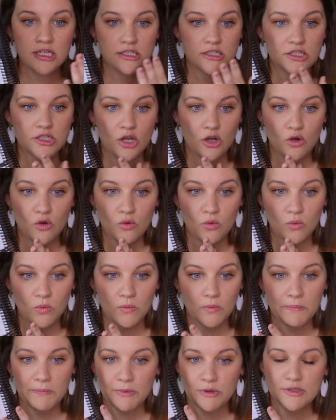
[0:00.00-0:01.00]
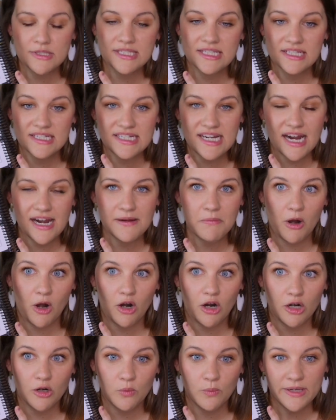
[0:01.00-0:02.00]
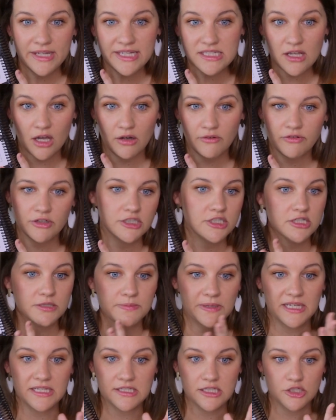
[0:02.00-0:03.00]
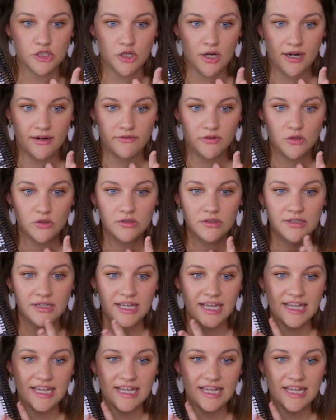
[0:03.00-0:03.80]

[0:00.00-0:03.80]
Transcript: So most of the time our weeks off are just because of travel.